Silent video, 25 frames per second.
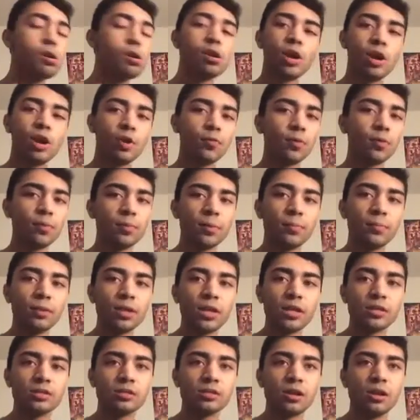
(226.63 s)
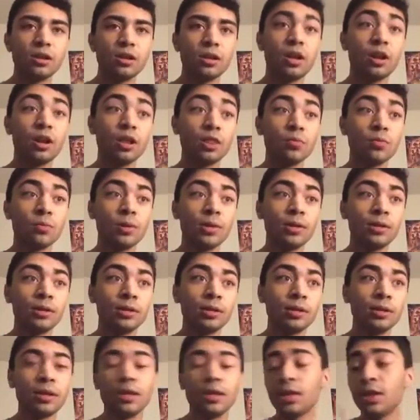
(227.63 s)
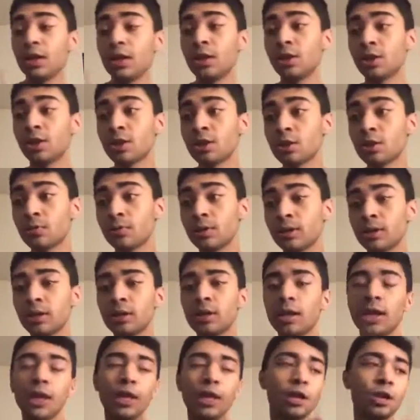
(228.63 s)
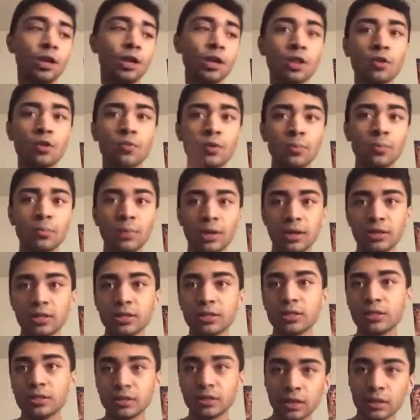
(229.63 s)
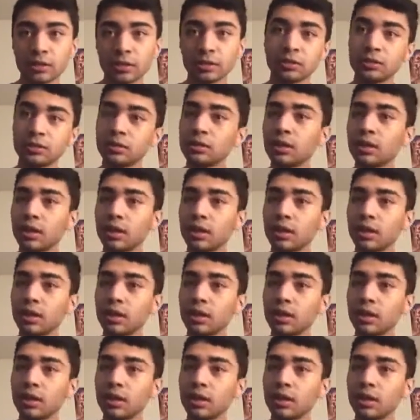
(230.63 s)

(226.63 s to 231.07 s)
Y'all remember that song, Another One, and Another One, and Another One Bites the Dust,